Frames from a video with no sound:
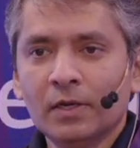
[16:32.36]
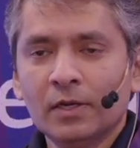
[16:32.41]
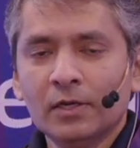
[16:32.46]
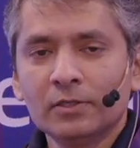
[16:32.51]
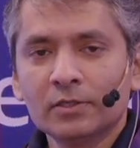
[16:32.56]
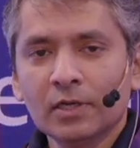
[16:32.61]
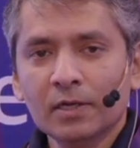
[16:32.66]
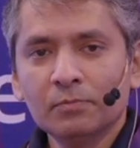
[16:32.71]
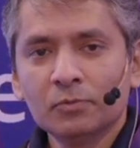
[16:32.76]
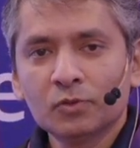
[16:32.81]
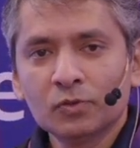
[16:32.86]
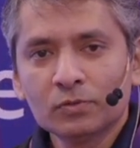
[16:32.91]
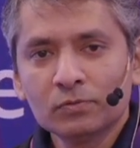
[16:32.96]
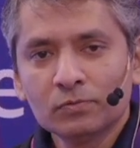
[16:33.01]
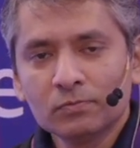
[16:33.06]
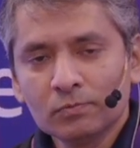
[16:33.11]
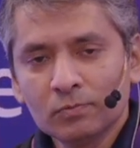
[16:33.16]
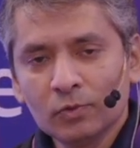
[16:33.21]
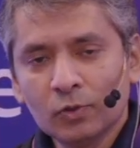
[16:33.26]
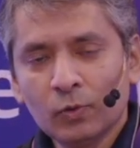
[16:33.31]
time to
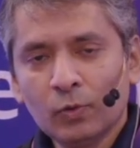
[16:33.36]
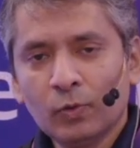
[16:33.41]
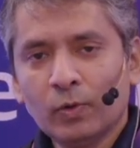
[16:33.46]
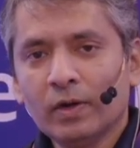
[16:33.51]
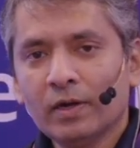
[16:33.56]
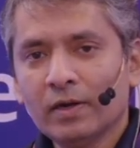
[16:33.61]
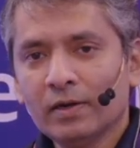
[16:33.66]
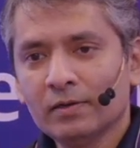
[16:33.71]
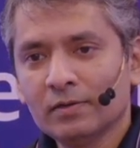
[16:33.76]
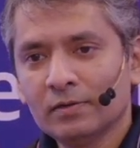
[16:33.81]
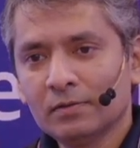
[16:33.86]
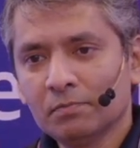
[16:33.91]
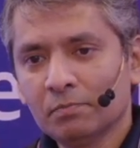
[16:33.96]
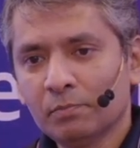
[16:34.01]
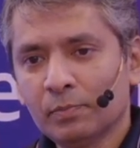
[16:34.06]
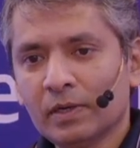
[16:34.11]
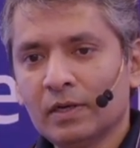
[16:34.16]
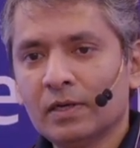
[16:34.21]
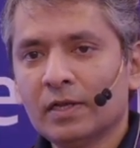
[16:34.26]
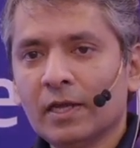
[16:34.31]
go and
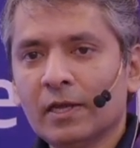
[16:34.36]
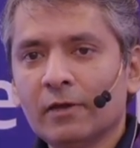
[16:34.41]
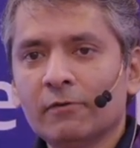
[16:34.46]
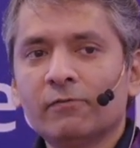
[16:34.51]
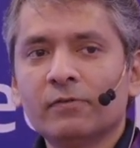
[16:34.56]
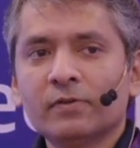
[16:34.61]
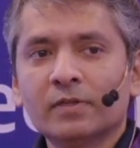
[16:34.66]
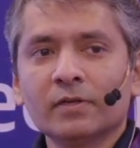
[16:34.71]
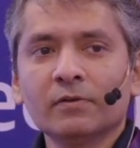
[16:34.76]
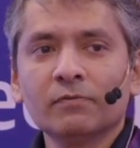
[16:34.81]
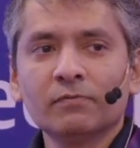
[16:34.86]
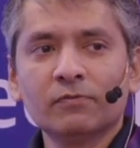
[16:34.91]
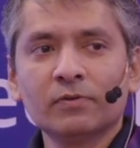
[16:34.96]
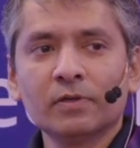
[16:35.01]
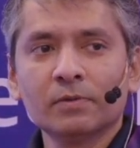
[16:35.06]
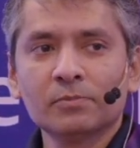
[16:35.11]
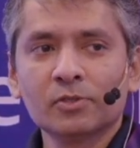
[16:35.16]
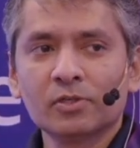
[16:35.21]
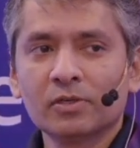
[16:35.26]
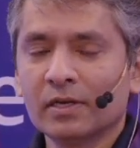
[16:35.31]
build everything
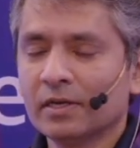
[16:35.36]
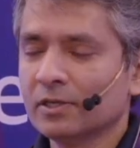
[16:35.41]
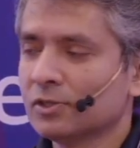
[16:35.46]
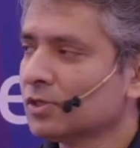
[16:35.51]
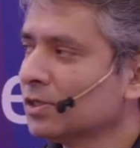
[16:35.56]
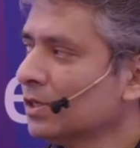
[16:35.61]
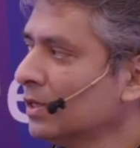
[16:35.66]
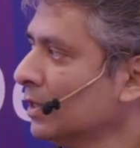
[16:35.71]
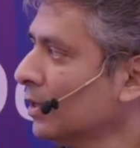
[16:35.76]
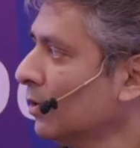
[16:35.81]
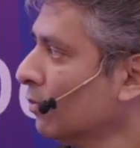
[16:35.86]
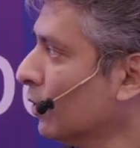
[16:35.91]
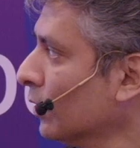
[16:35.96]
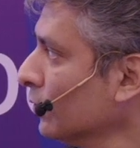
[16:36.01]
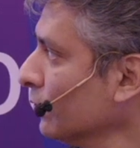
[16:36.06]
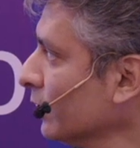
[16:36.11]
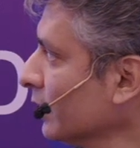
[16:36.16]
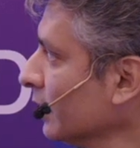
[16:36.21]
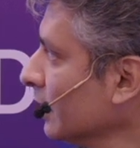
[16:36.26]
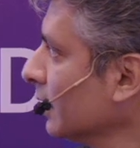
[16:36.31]
from scratch. What
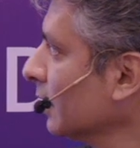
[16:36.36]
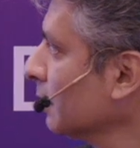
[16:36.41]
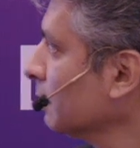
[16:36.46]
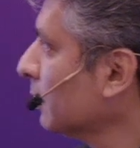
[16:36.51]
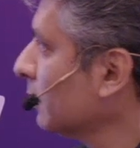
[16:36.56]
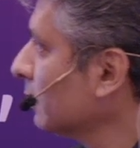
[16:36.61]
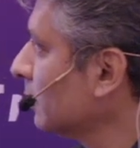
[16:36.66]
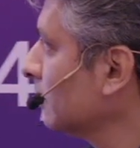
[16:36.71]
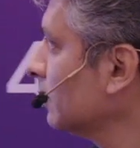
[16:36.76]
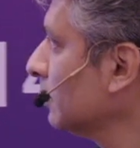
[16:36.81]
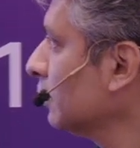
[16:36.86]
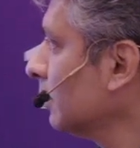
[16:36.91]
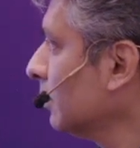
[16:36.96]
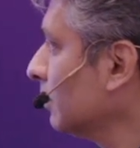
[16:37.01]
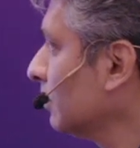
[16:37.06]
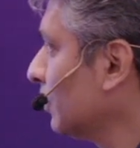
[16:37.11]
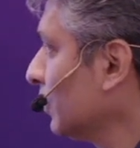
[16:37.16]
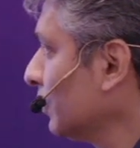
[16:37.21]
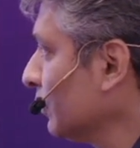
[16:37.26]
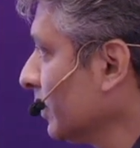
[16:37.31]
we're
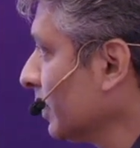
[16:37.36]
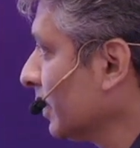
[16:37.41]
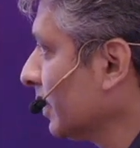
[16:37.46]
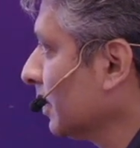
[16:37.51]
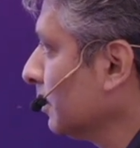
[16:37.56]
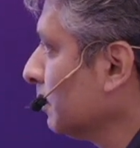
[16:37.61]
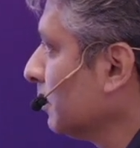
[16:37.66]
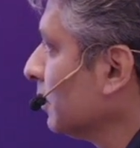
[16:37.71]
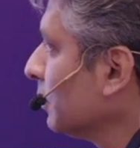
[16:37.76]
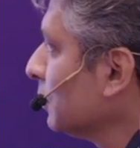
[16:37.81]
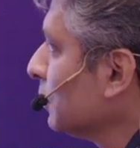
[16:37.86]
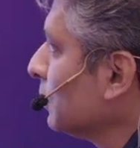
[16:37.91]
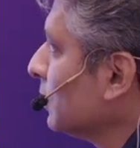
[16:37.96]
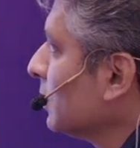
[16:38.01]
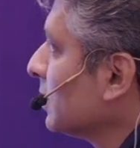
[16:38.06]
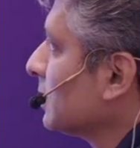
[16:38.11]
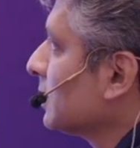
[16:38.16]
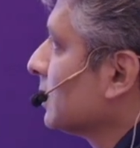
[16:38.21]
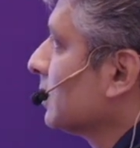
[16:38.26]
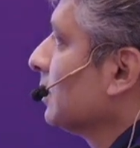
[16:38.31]
enabling you
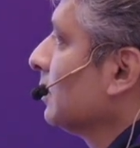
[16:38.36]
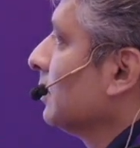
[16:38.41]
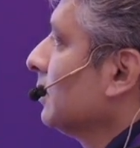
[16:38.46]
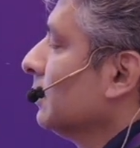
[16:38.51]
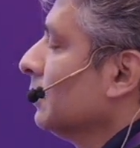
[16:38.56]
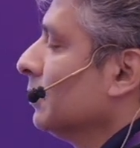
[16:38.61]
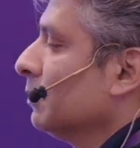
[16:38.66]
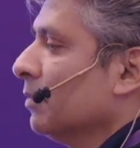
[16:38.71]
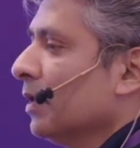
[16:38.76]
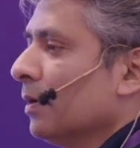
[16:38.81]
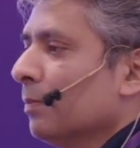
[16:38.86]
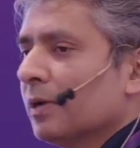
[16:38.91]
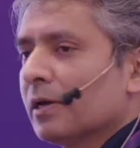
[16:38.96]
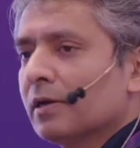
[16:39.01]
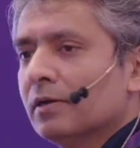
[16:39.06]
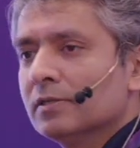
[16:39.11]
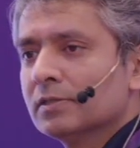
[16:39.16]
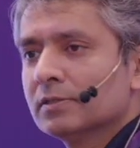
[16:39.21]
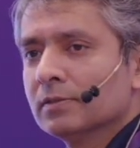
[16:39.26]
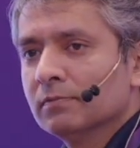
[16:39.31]
is a
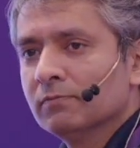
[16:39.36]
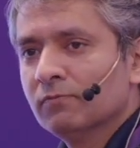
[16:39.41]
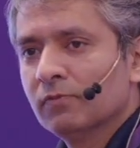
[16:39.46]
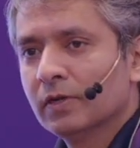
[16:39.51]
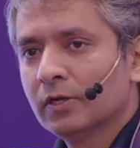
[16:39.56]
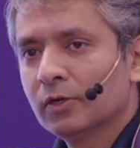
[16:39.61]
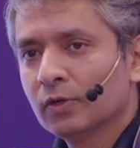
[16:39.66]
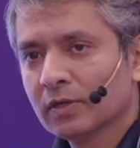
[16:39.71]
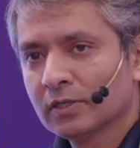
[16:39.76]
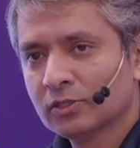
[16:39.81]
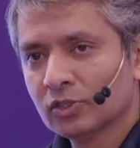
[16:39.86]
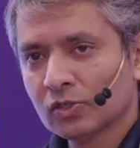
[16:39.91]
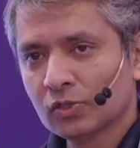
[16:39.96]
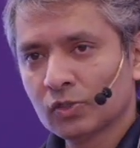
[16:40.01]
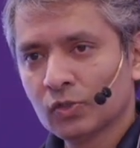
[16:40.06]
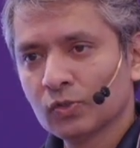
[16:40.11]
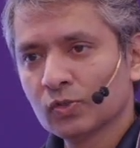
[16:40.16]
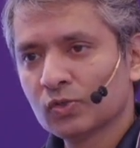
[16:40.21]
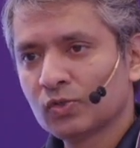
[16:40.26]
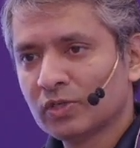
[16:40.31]
mechanism where you can just
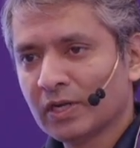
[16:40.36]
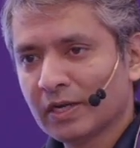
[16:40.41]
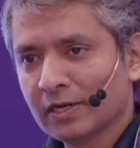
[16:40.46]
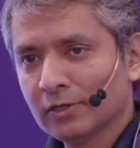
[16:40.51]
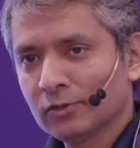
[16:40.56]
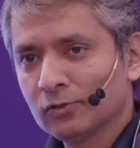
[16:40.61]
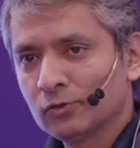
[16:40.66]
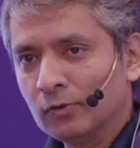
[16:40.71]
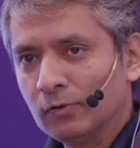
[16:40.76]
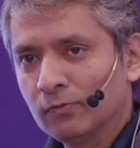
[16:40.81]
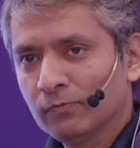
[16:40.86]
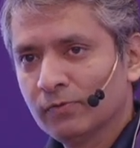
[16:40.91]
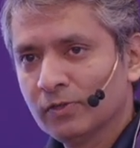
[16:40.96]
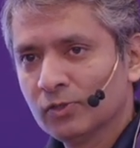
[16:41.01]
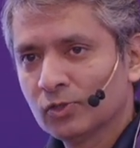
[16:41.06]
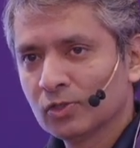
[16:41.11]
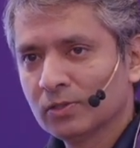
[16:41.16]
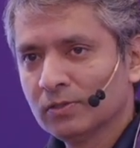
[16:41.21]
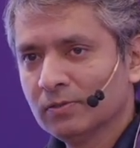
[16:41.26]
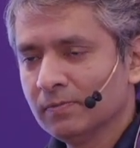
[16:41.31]
use drag and drop
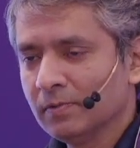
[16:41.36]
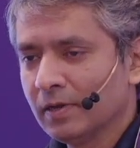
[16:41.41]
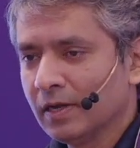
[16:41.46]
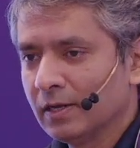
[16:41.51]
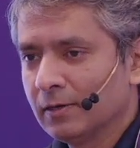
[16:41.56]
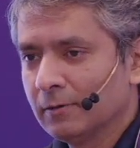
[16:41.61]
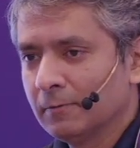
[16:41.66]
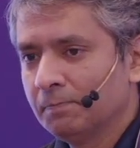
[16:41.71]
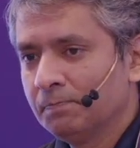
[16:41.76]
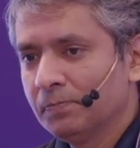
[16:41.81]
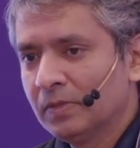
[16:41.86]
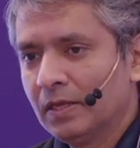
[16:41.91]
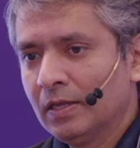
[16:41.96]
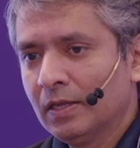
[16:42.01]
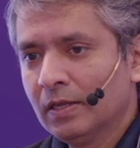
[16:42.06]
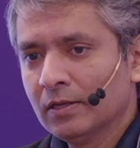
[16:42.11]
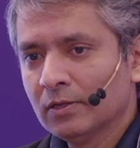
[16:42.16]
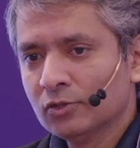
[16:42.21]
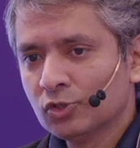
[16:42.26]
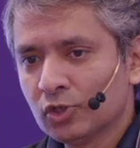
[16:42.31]
feature and
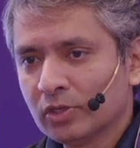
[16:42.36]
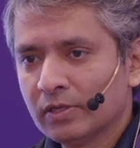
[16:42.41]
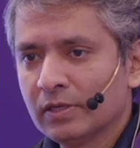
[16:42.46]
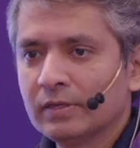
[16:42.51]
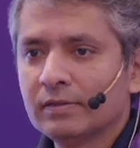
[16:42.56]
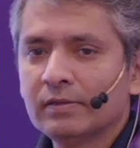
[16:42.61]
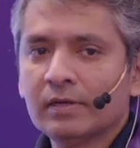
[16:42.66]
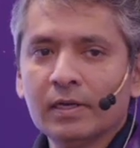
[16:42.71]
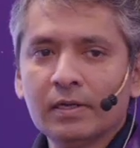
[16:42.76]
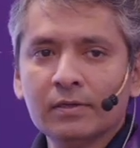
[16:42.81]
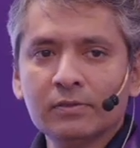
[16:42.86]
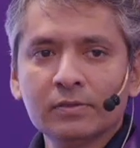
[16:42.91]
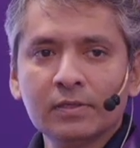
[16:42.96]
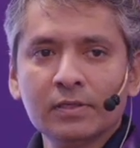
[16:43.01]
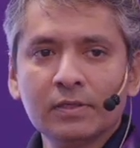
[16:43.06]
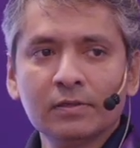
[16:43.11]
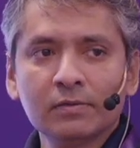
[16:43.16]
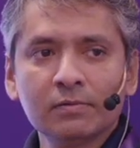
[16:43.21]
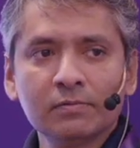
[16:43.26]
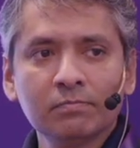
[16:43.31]
generate the
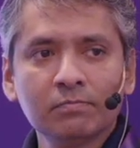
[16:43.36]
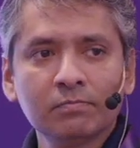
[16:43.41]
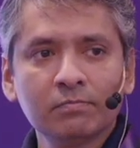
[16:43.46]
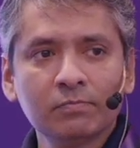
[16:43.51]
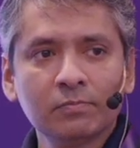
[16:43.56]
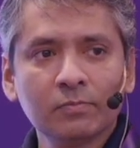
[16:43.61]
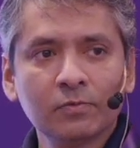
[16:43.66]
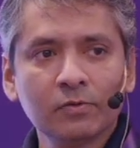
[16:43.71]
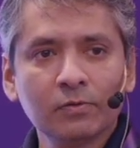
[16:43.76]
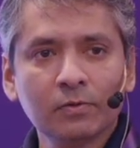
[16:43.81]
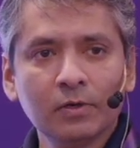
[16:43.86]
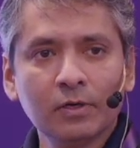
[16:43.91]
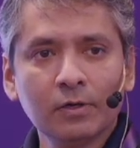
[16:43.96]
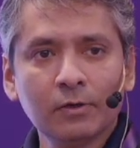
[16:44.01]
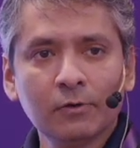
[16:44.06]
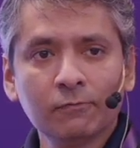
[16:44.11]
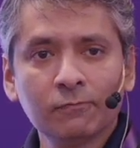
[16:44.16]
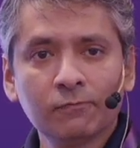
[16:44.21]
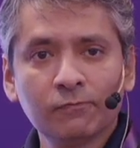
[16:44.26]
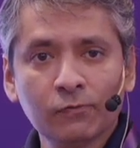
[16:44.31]
entire
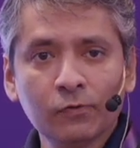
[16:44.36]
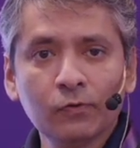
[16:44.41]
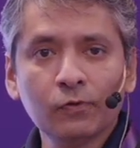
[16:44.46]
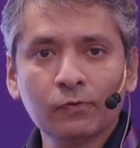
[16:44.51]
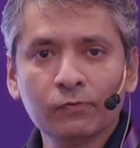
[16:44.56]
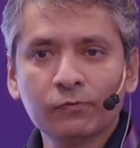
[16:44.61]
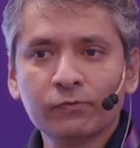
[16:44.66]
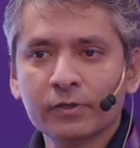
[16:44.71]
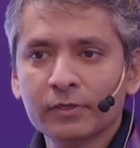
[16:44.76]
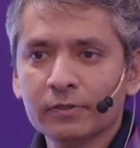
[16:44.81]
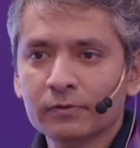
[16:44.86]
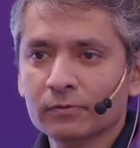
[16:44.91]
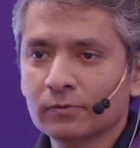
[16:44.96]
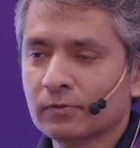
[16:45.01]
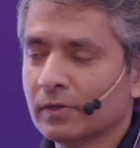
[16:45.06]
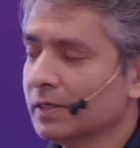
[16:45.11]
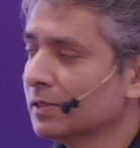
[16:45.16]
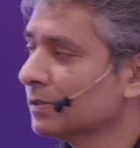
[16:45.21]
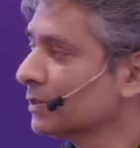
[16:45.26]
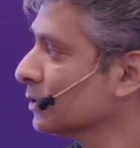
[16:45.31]
flow for you,
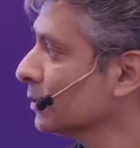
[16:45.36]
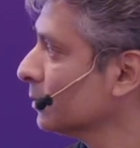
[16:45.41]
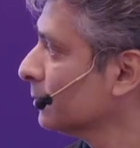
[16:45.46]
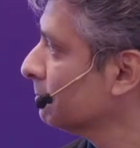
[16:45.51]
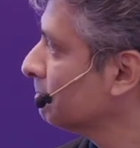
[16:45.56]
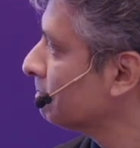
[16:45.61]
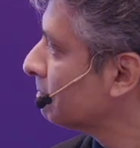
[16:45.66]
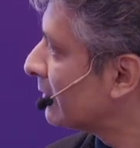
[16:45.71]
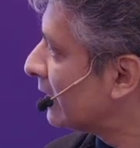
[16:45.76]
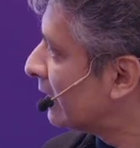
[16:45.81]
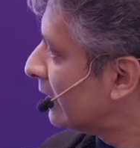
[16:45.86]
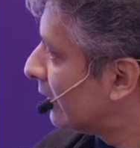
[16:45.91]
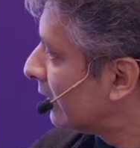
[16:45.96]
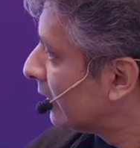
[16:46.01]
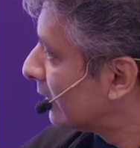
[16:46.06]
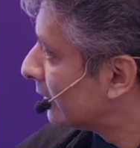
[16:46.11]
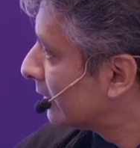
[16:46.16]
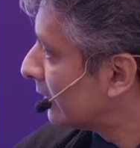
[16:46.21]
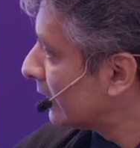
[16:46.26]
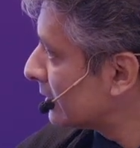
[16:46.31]
right? So
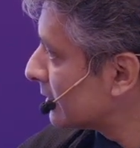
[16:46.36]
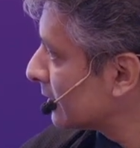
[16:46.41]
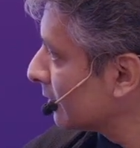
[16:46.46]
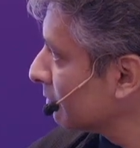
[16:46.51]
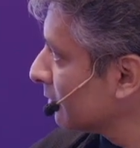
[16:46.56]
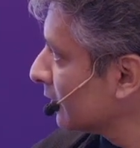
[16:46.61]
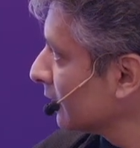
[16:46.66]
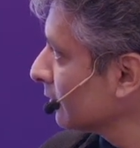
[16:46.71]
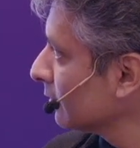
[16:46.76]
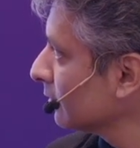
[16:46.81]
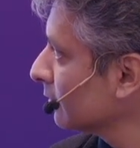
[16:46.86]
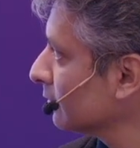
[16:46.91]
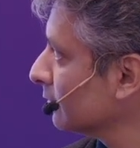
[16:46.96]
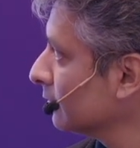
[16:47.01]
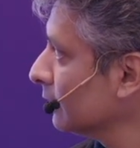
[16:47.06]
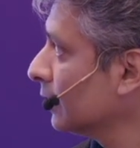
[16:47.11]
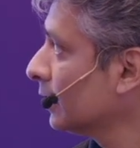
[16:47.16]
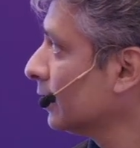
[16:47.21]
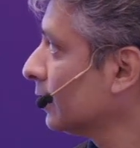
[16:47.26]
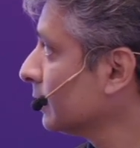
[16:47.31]
that's something
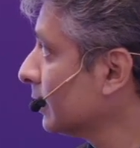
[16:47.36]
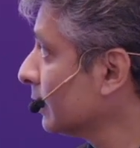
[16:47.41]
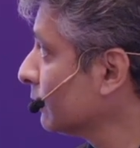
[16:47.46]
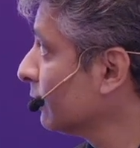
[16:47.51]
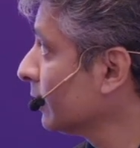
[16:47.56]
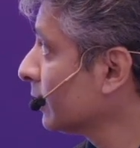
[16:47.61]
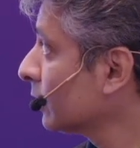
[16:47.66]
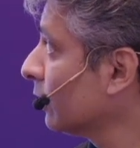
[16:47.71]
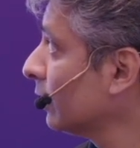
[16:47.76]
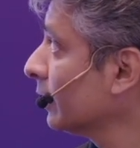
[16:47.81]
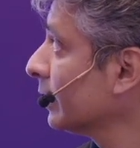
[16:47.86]
that we are calling